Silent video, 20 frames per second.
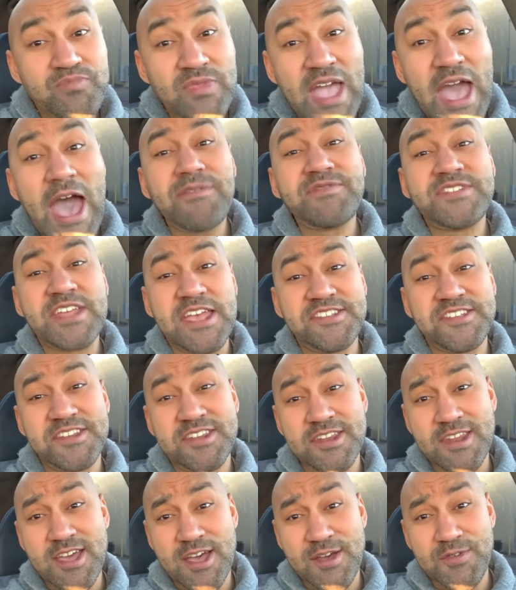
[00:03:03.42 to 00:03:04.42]
I've
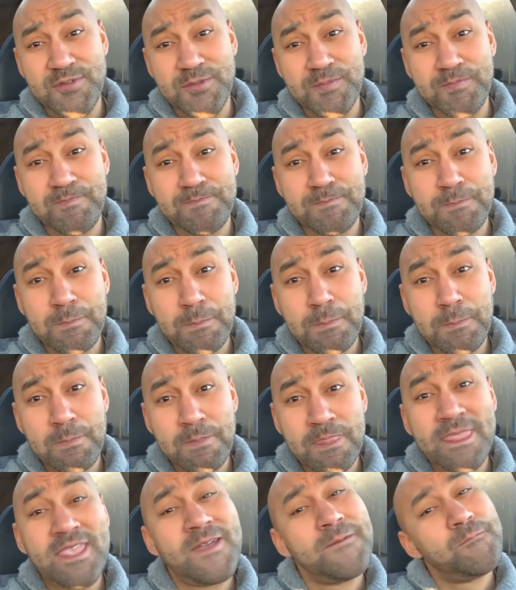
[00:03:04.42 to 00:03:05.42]
tasted enough.
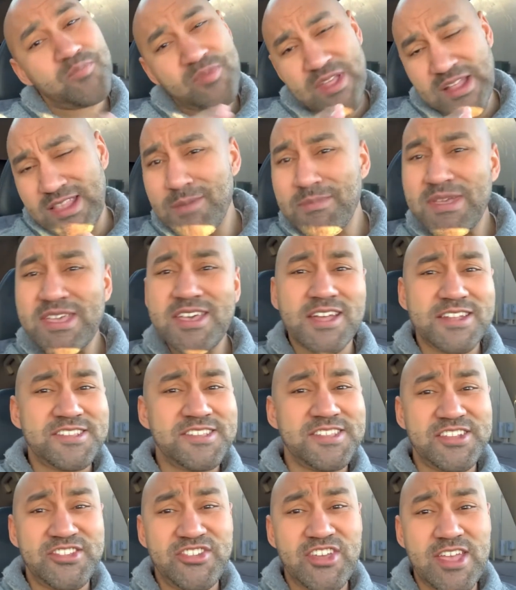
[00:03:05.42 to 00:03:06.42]
Let me cut
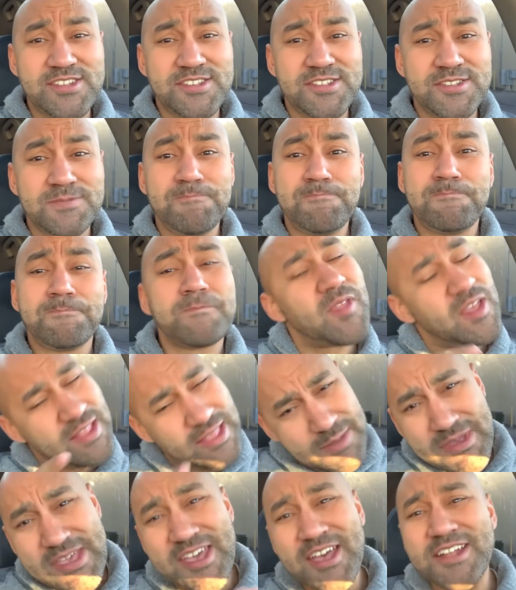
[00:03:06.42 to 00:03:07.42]
to the chase.
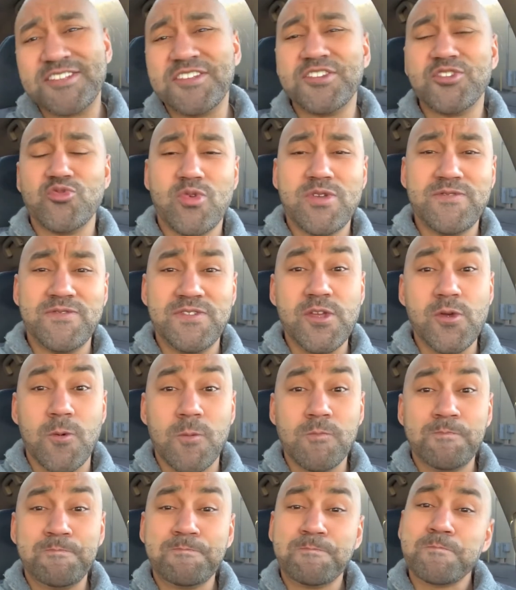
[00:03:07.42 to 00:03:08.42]
Let me cut to the review.
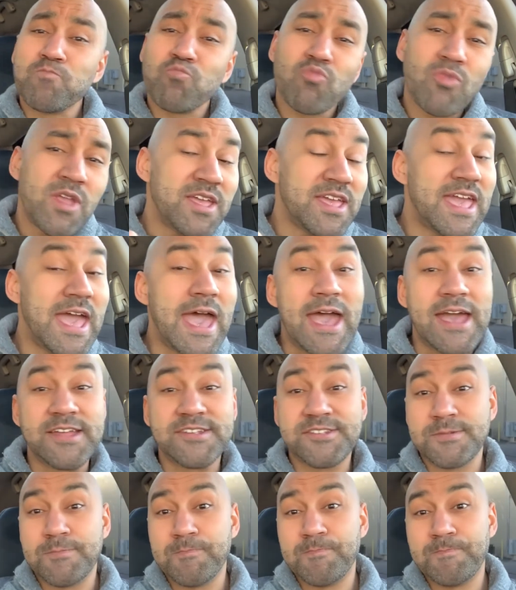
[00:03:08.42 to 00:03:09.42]

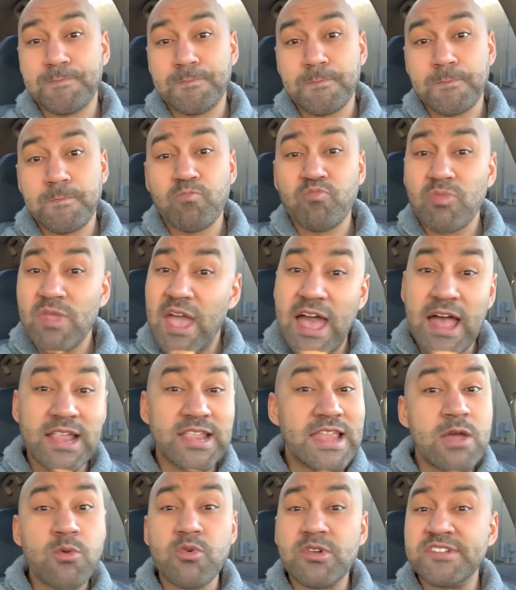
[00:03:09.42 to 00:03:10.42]
Guys, I
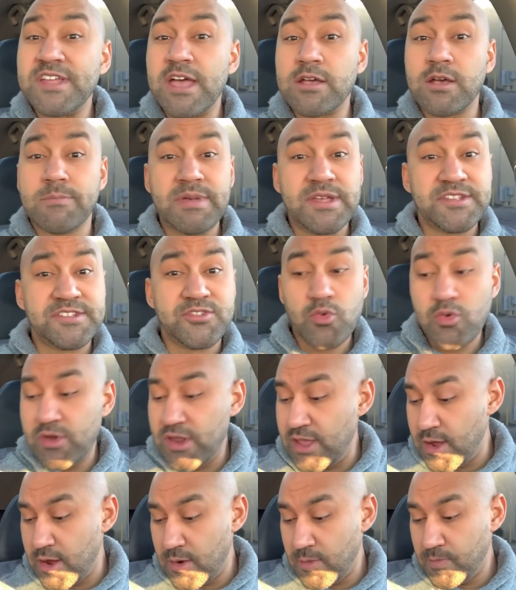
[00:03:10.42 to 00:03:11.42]
like what Taco Bell's doing
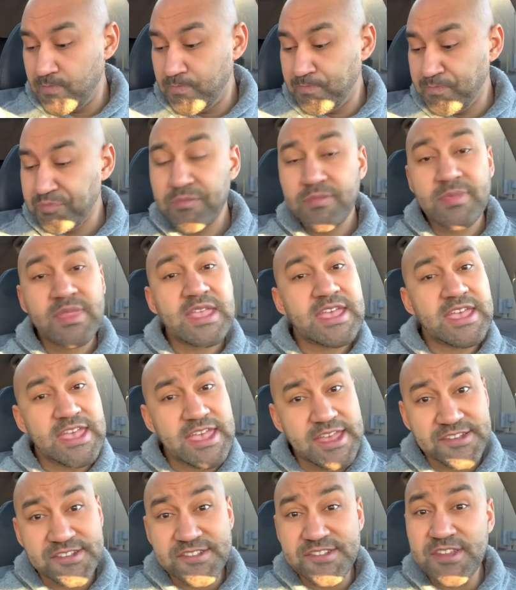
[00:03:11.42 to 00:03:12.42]
here.
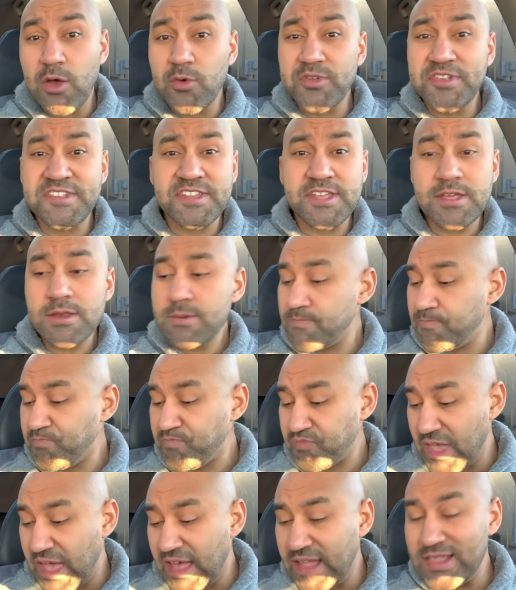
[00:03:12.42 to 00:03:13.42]
It's toasted.
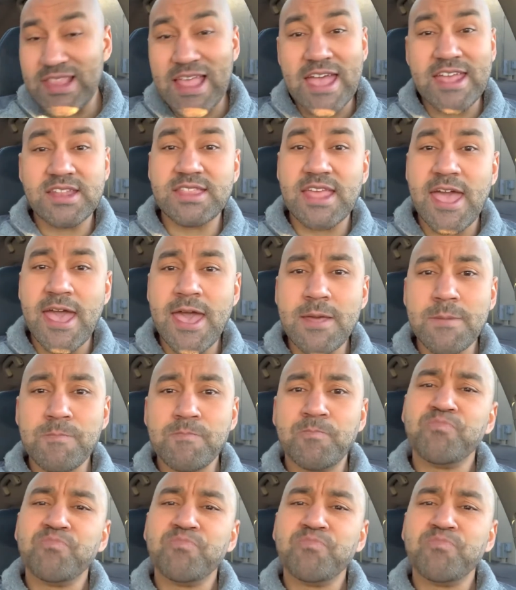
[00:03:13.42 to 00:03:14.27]
I like that.